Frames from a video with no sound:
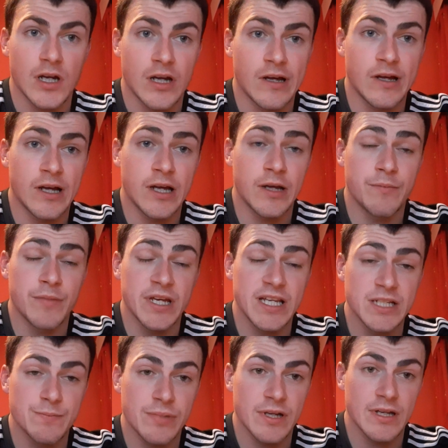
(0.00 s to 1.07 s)

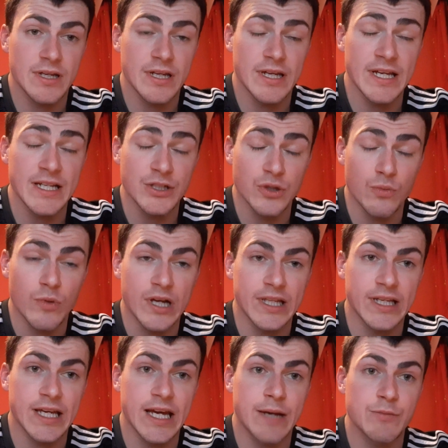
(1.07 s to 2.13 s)
he's done well
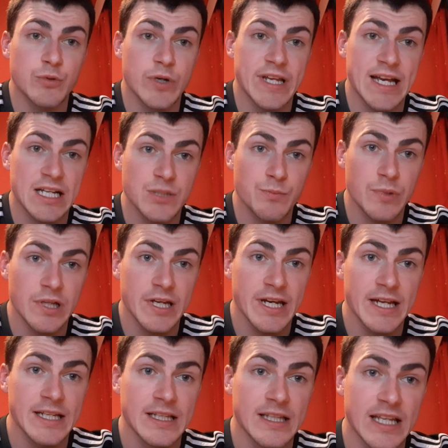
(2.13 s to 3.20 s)
in games when he has
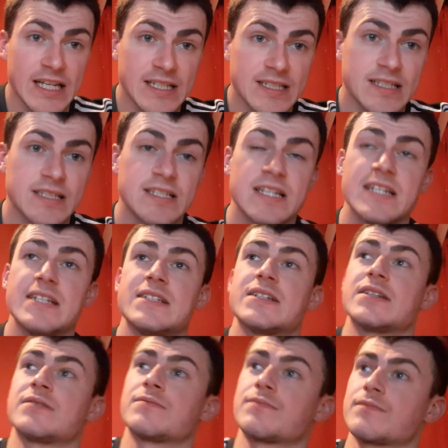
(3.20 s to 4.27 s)
played this
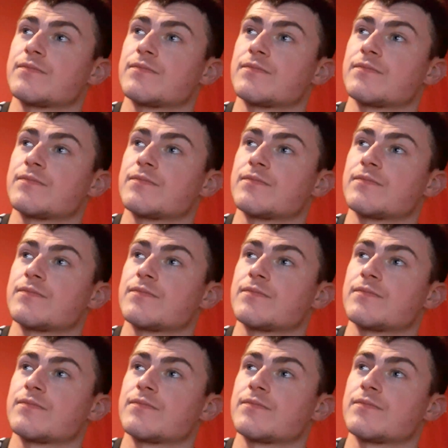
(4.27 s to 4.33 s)
season.